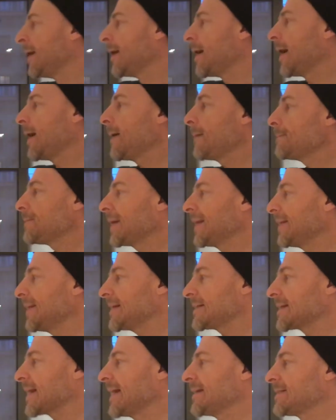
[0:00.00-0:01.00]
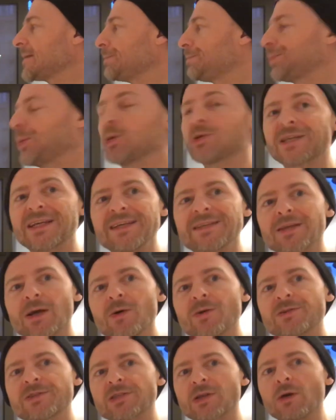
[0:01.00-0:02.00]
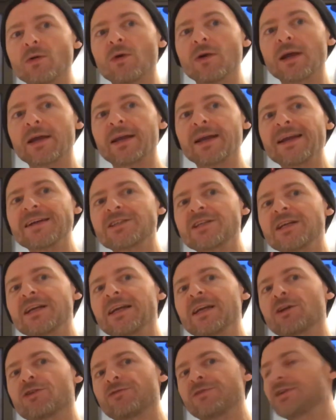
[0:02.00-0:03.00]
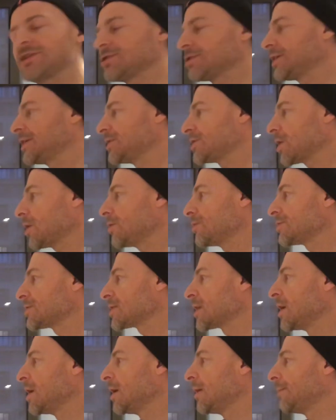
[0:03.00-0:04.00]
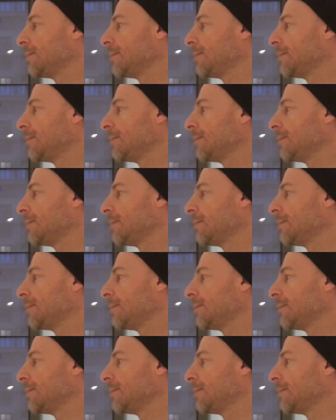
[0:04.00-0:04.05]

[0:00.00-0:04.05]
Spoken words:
But in this case, it boosts ketones, so it can actually increase your ketones,